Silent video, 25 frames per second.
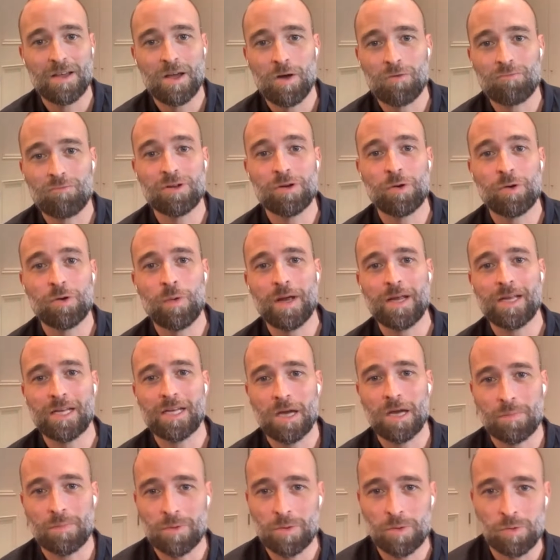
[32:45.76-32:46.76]
real
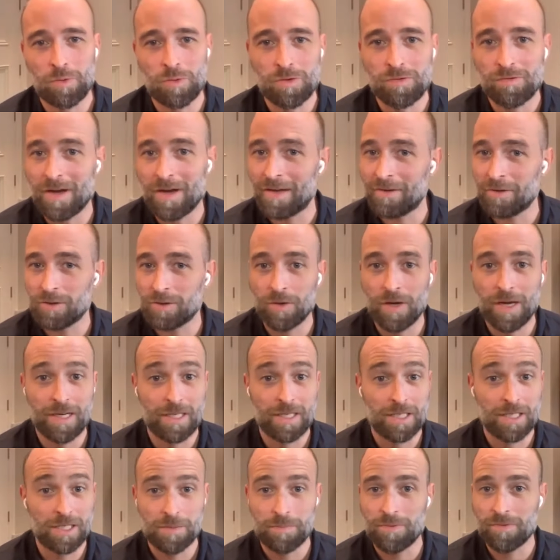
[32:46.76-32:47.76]
wake-up call around your
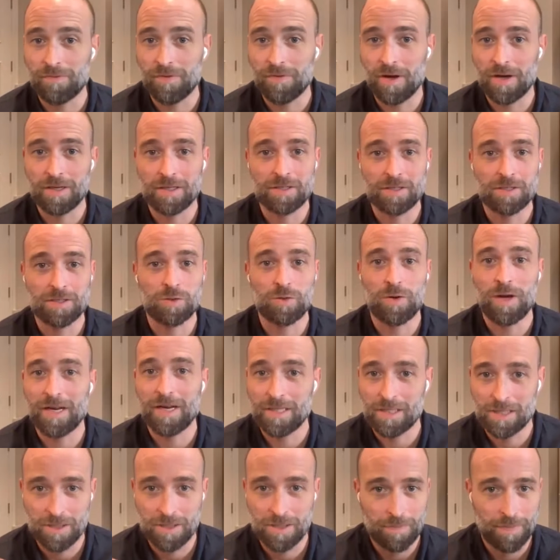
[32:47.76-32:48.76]
energy providers or
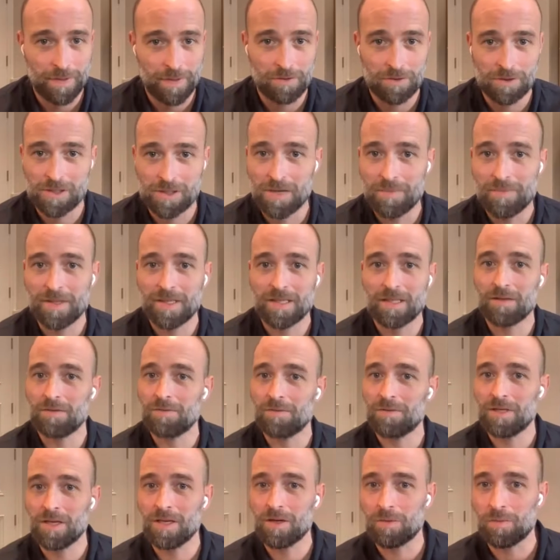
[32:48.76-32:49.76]
energy bills, something
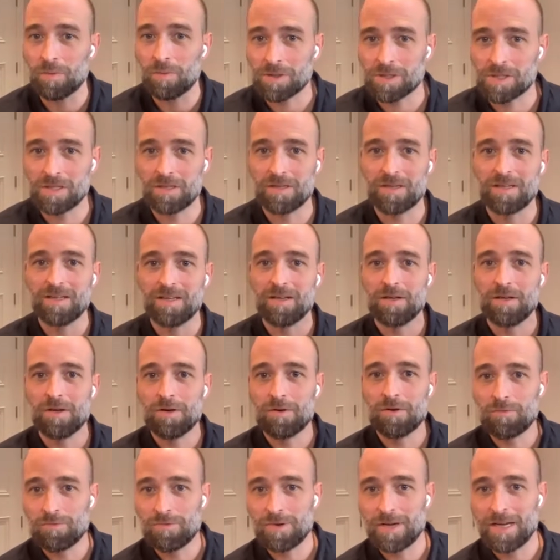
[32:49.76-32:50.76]
that wasn't
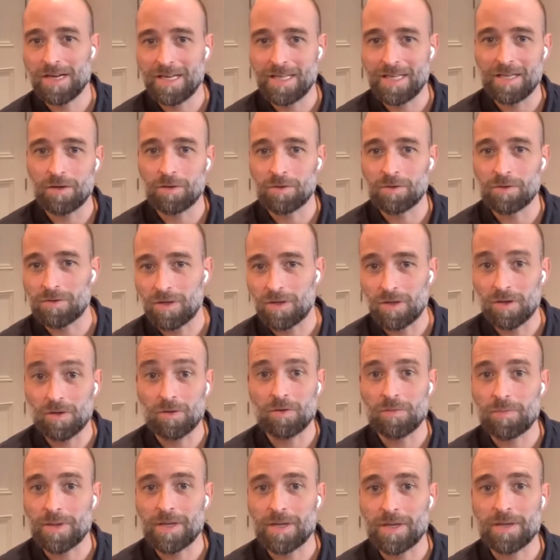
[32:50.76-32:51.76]
really on a
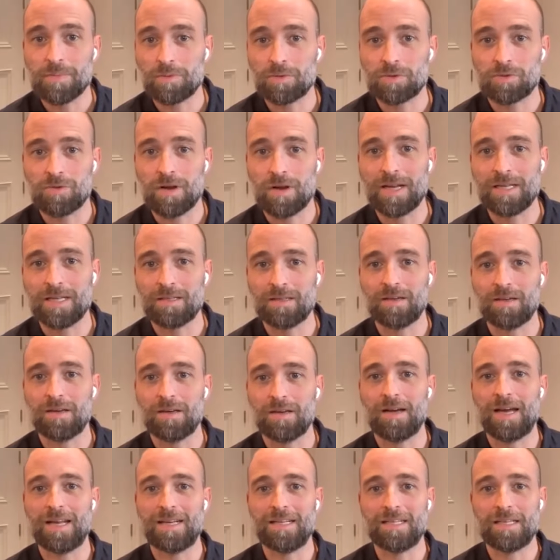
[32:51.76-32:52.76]
lot of people's
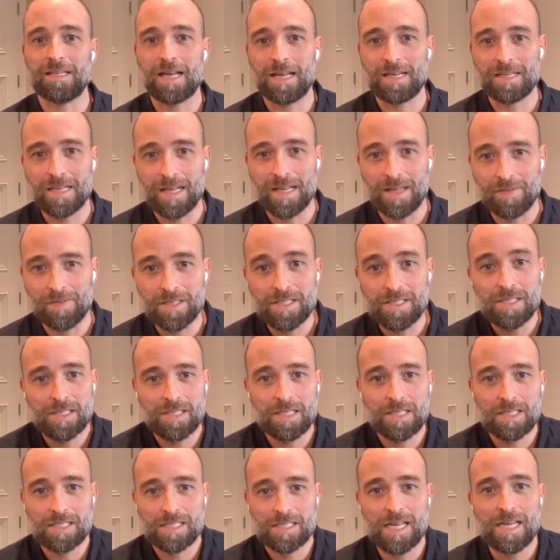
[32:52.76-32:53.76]
radar, and this is
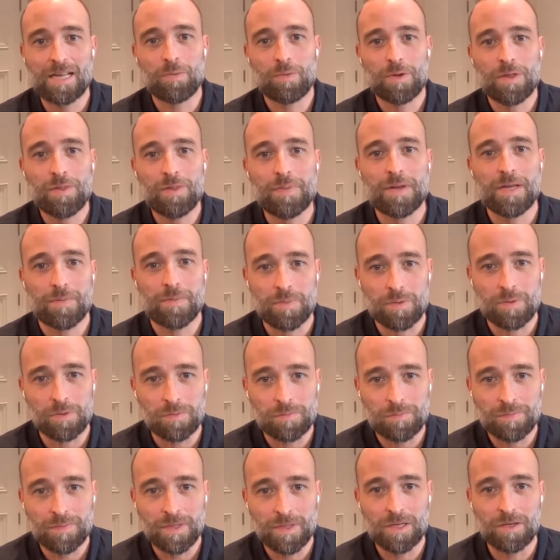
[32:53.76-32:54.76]
going to stay with
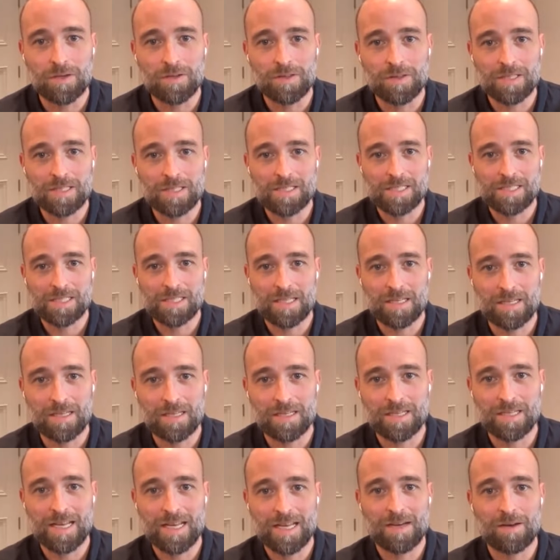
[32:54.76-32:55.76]
people. This is going
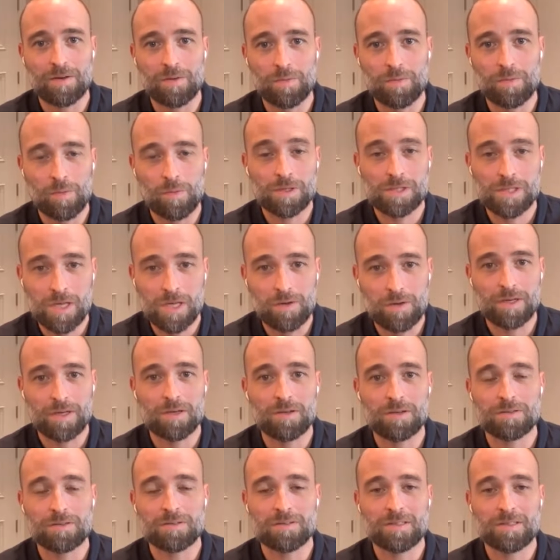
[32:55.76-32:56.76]
to now, what's going
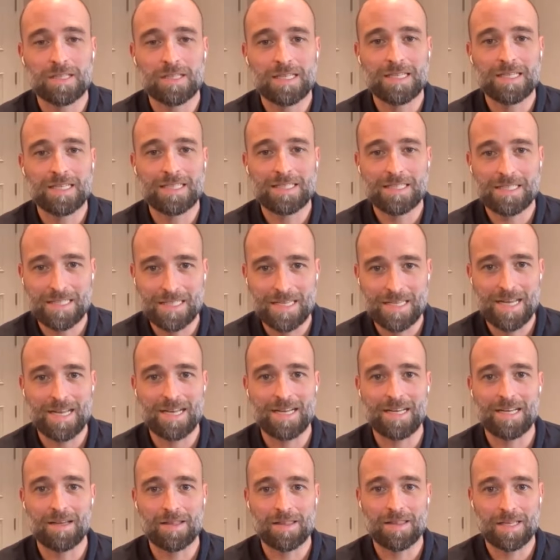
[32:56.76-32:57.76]
on
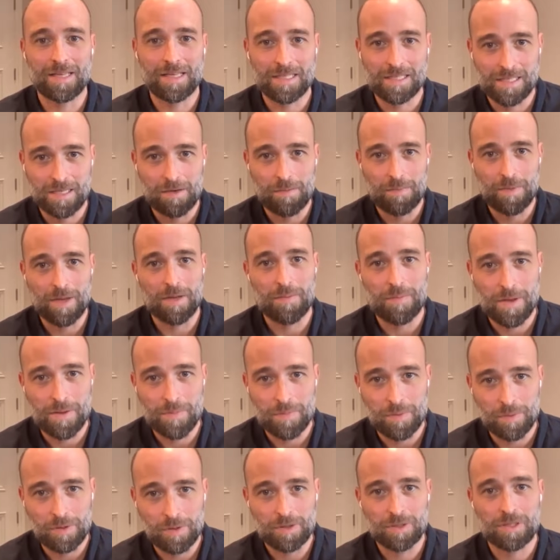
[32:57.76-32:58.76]
today, I think, is going to make
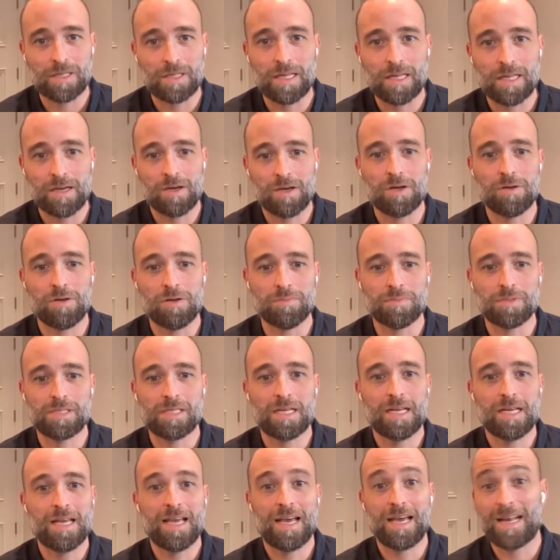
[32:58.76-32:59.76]
people look at their homes
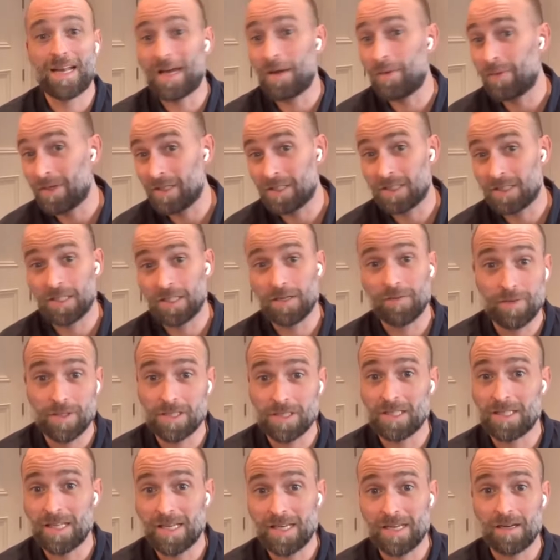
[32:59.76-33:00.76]
and how energy
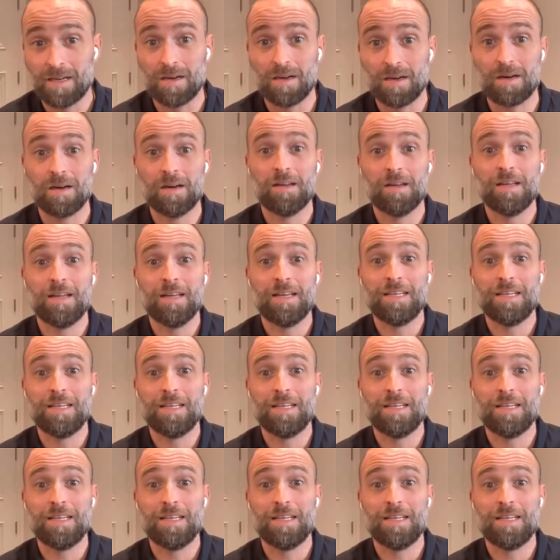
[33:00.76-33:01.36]
efficient they are